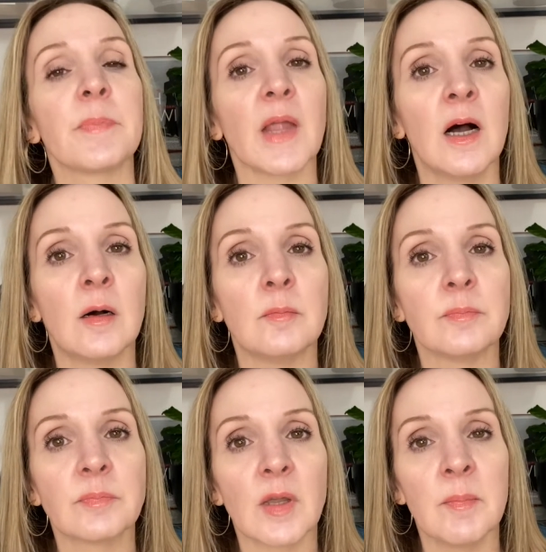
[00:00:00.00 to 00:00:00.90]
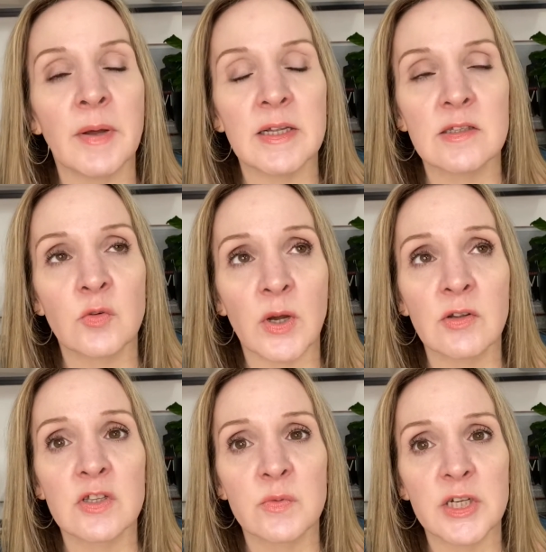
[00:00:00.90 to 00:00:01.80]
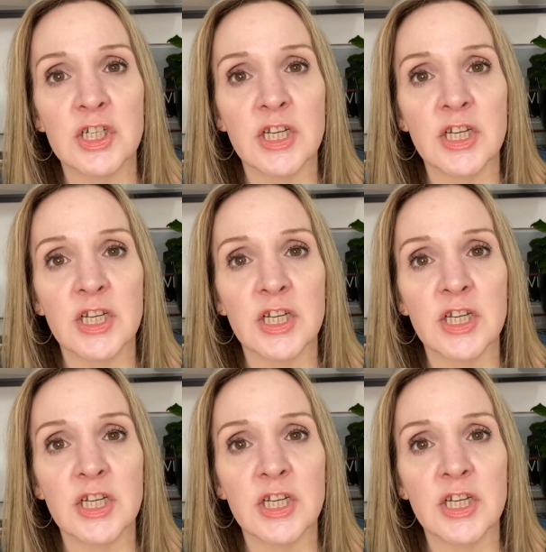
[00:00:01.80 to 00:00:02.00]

but duodenal switch